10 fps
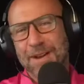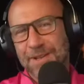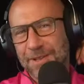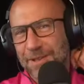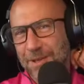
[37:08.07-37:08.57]

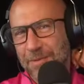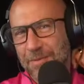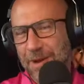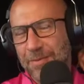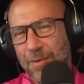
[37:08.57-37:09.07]
back to
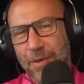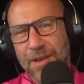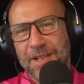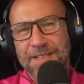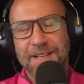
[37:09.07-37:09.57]
my
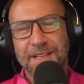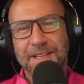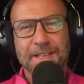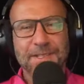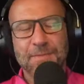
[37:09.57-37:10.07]
point is
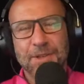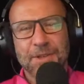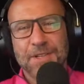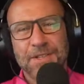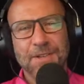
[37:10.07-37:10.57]
like it's
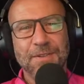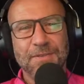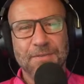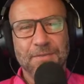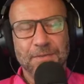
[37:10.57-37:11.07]
much easier
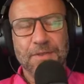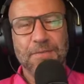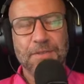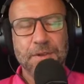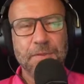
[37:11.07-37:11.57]
for
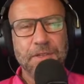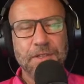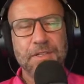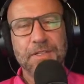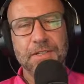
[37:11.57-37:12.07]
someone
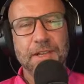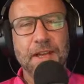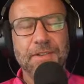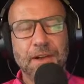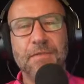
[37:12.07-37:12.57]
to just
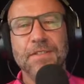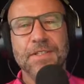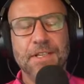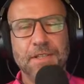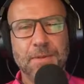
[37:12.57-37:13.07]
have a
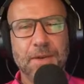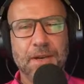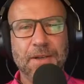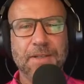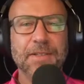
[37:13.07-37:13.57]
conversation
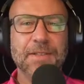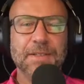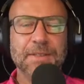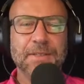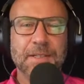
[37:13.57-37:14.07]
about it
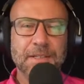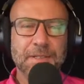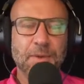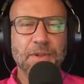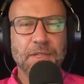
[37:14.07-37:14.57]

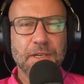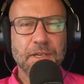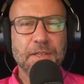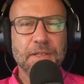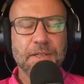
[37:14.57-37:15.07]
as opposed
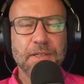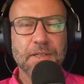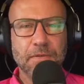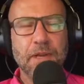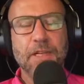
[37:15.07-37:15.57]

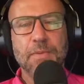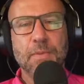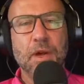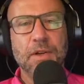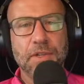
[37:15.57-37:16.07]
to write these
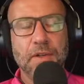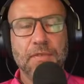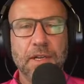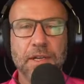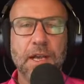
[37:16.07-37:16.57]
blogs. And I
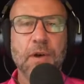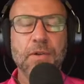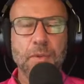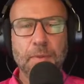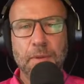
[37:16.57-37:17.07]
think
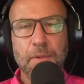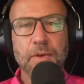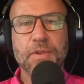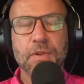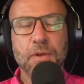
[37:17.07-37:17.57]
now the way people
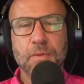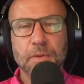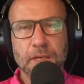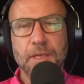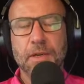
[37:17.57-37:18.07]

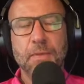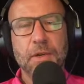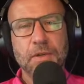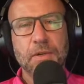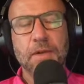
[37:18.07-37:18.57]
consume, like you
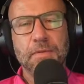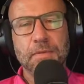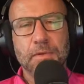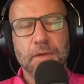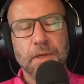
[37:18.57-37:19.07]
mentioned, you have
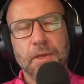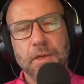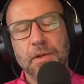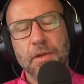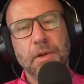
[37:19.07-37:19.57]

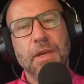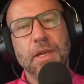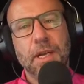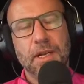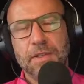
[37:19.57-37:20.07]
your young
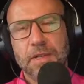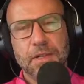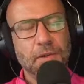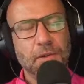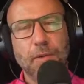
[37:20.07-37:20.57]
kid is like
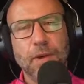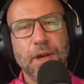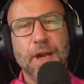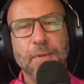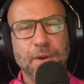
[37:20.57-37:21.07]
they're
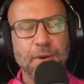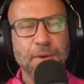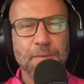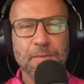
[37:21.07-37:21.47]
growing up, they're